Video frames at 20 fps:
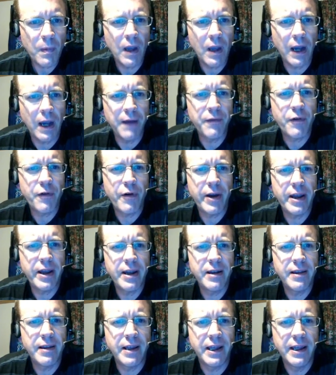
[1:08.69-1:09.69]
I've
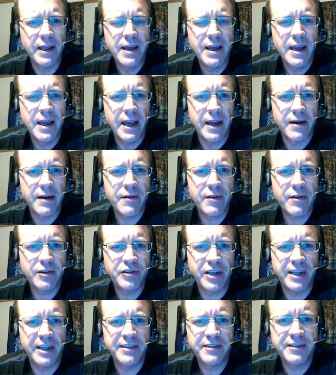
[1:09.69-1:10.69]
created the enter the
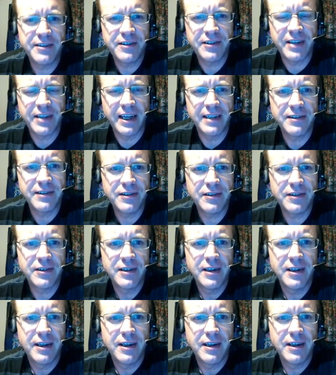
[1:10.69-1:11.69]
change in cents,
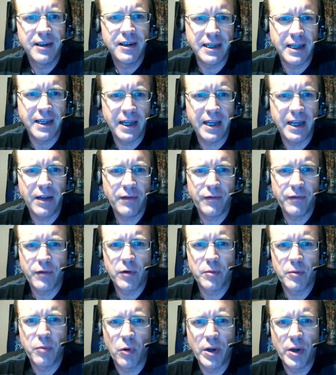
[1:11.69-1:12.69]
98 for
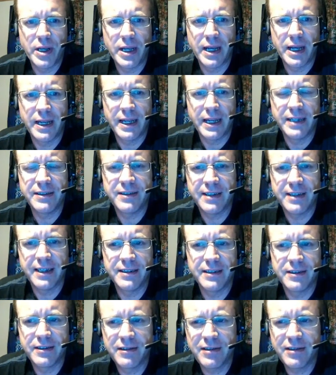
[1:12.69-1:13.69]
0.98
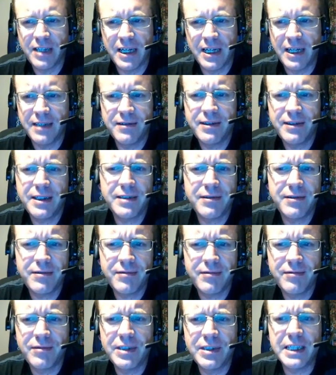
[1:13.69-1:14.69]
cents.
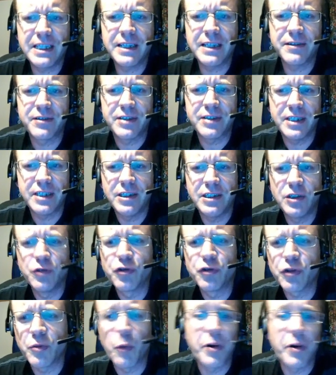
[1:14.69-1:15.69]
That gives the
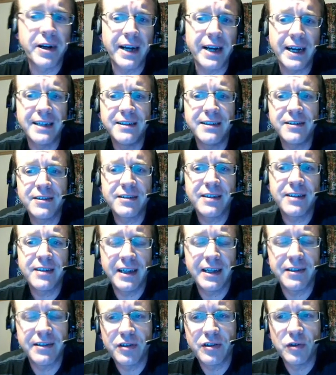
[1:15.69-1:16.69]
user more guidance
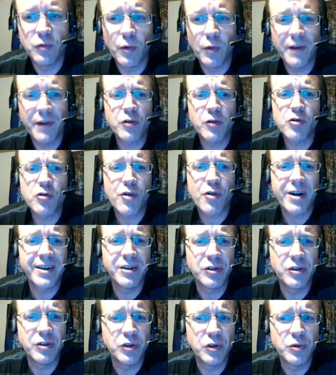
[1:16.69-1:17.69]
as to what they're
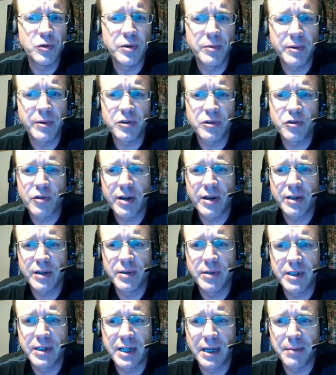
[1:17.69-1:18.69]
trying to do and what they're trying to
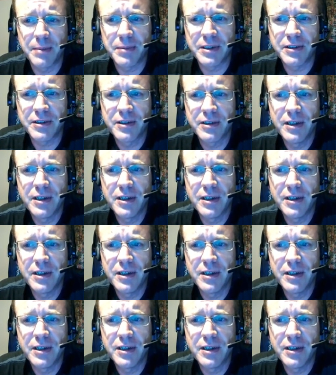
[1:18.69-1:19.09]
accomplish.